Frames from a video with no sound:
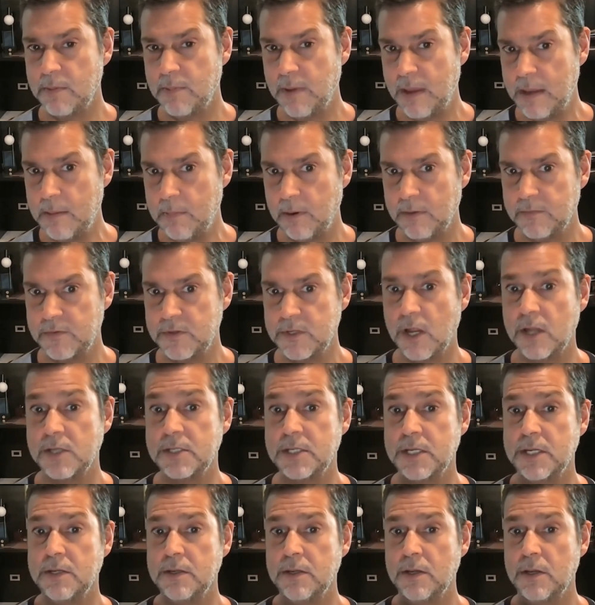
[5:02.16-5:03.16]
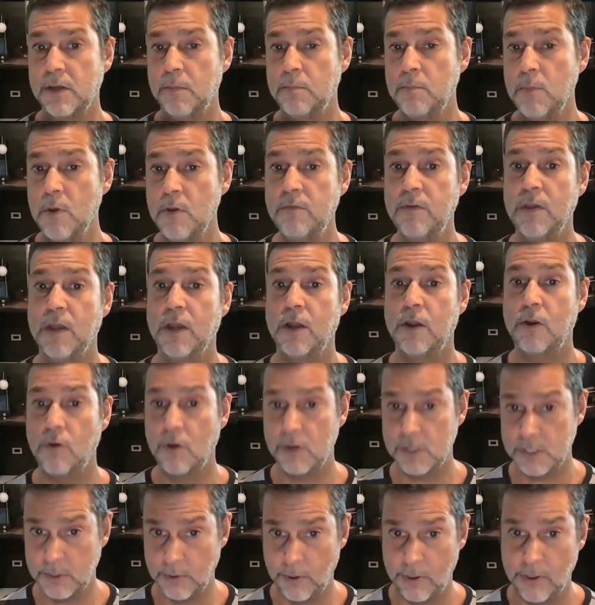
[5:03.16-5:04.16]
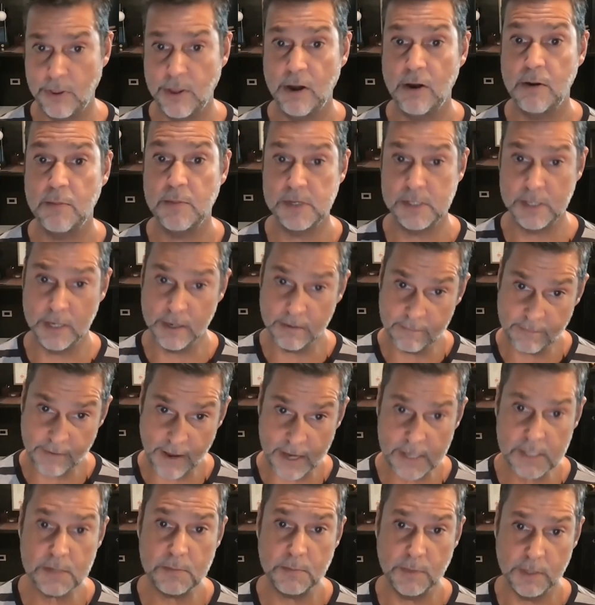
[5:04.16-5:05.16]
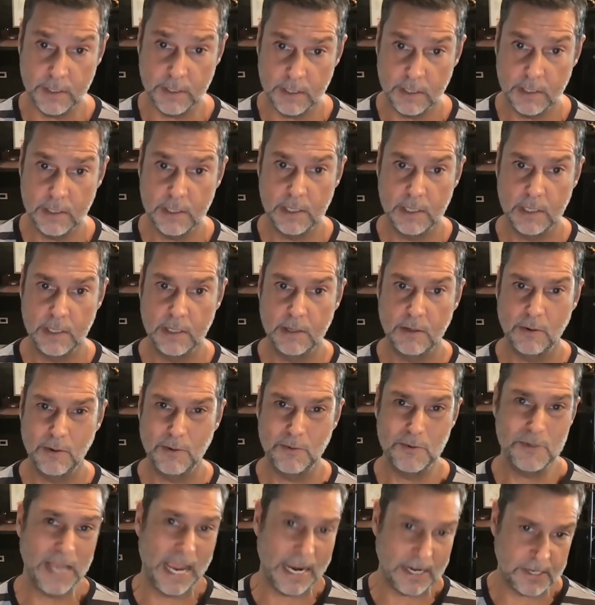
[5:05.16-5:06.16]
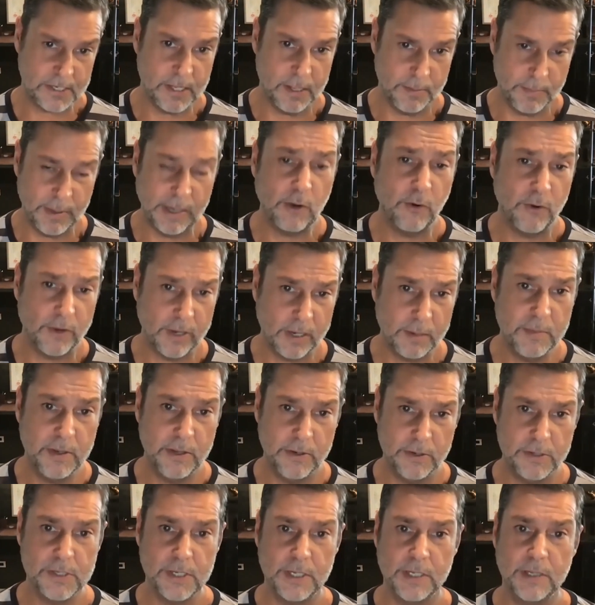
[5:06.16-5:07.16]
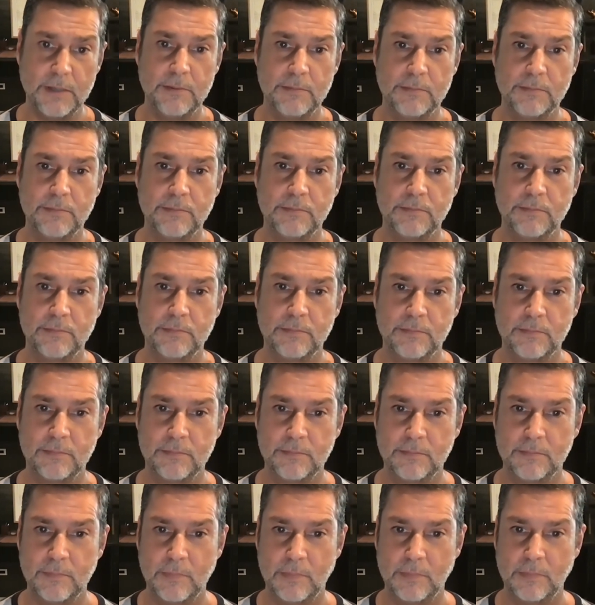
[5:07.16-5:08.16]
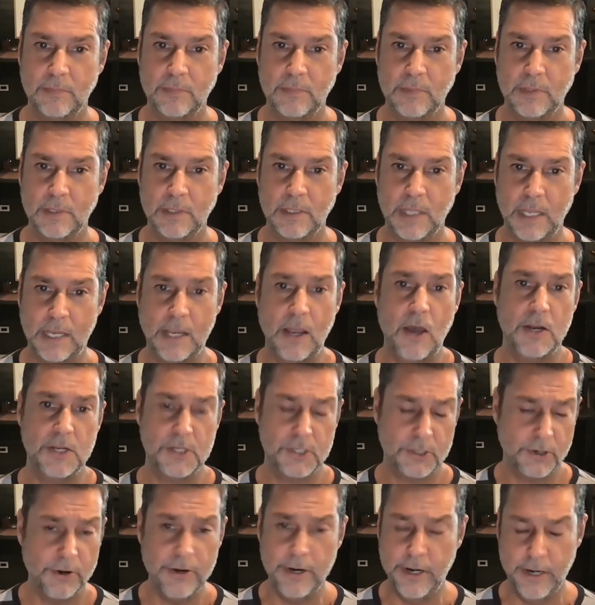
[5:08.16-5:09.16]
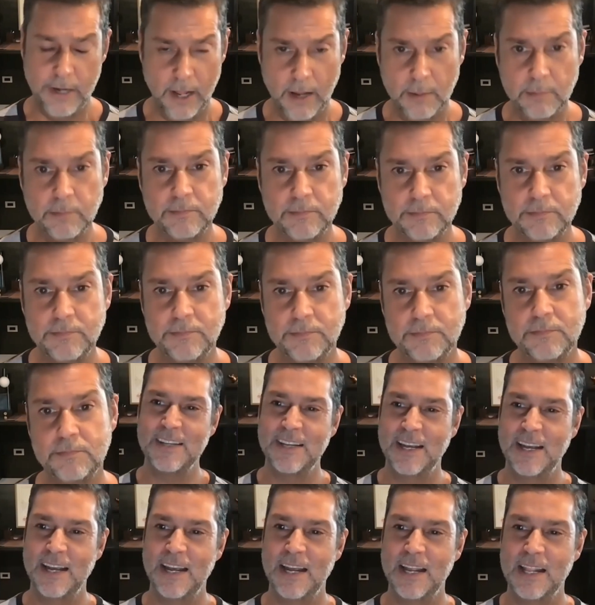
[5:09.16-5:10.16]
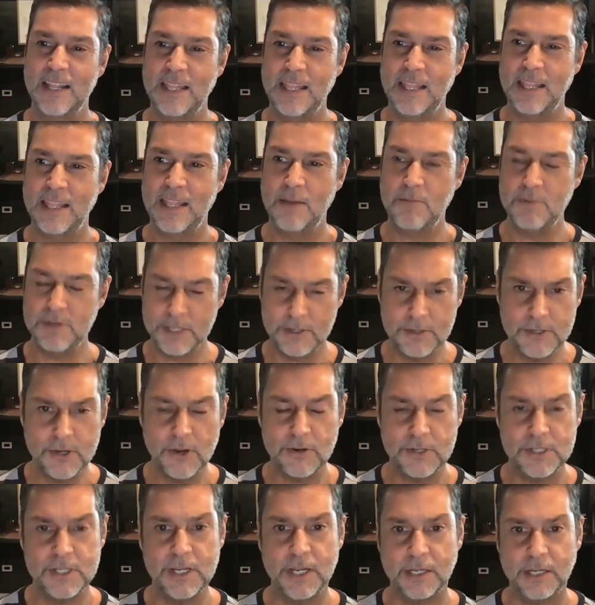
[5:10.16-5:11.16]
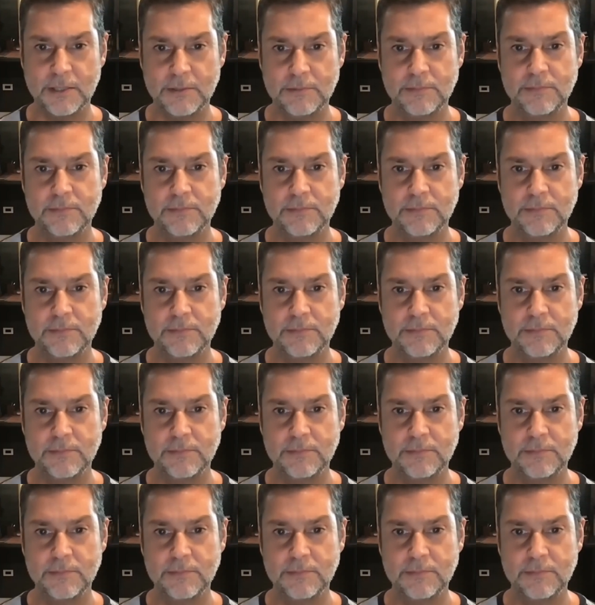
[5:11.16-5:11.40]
people have started moving across to Ethereum as an investment was actually the Bitcoin community. They kind of screwed it up. They were too toxic.